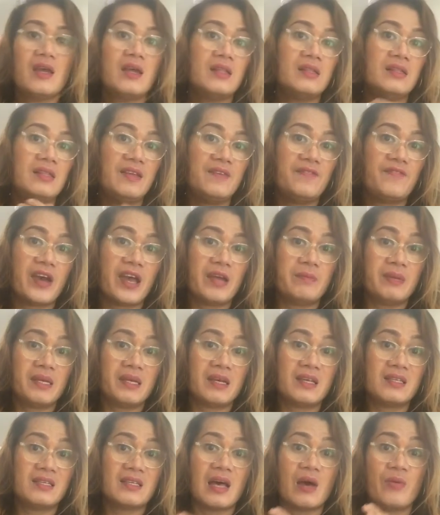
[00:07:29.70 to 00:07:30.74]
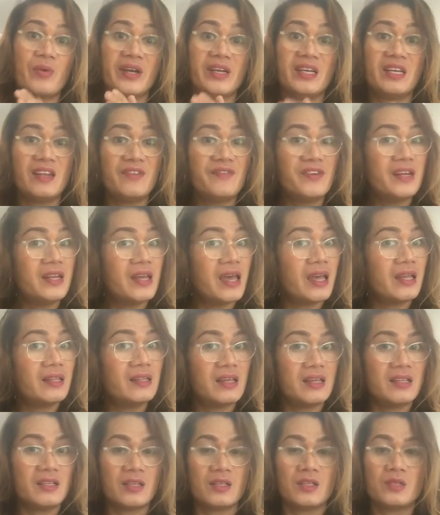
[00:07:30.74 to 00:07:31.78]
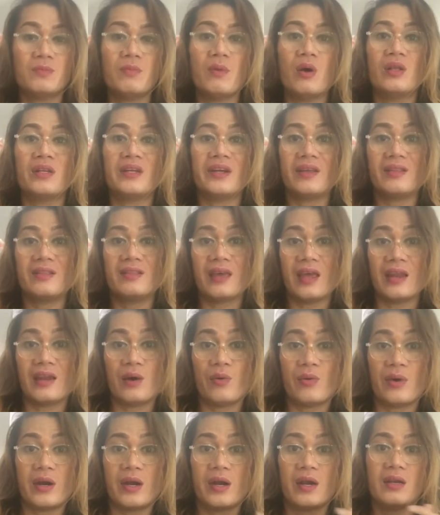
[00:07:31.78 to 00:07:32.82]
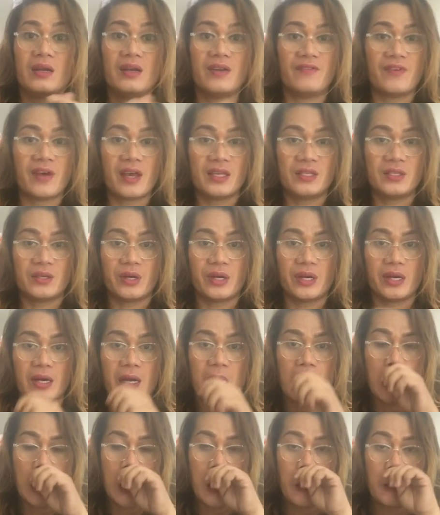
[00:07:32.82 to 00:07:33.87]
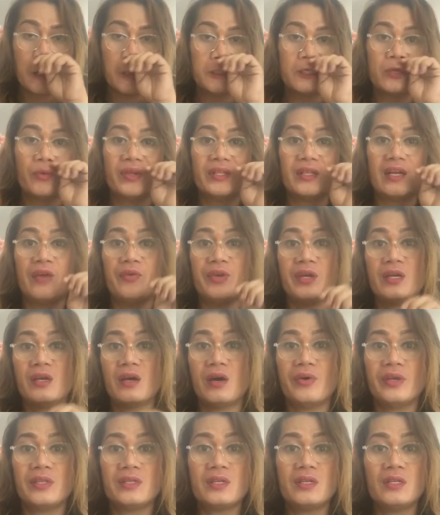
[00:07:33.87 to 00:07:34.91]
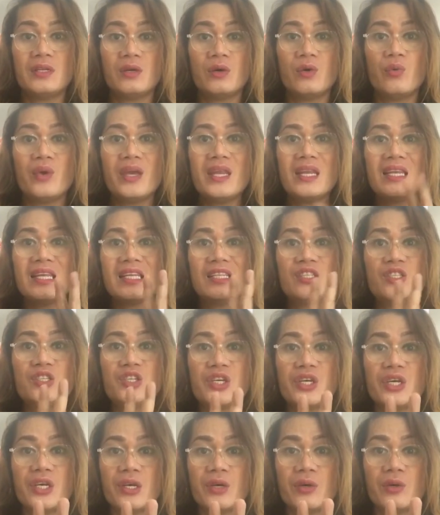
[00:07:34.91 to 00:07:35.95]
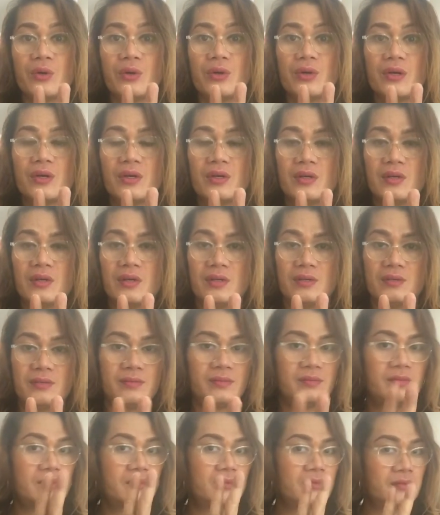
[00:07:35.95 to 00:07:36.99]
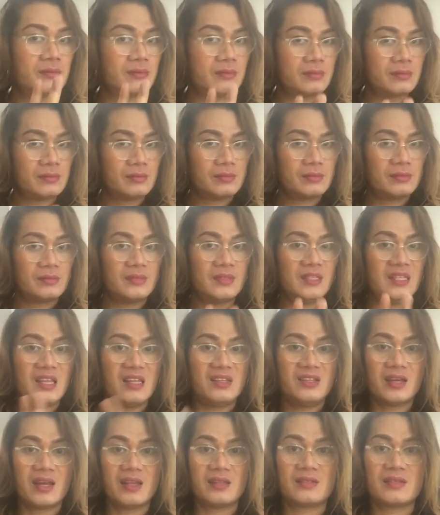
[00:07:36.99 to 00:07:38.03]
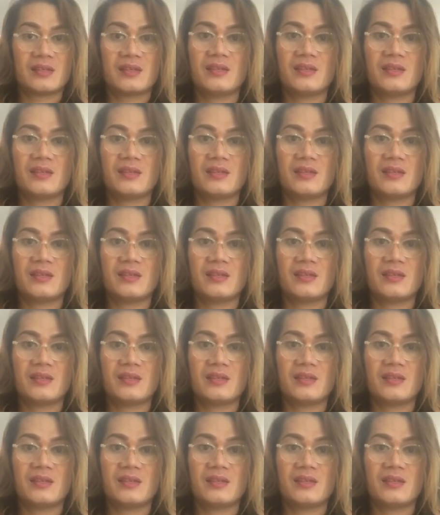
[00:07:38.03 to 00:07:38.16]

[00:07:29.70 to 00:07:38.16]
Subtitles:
divide because our dividend is smaller than our divisor. So what are we going to do? We need 2 digits.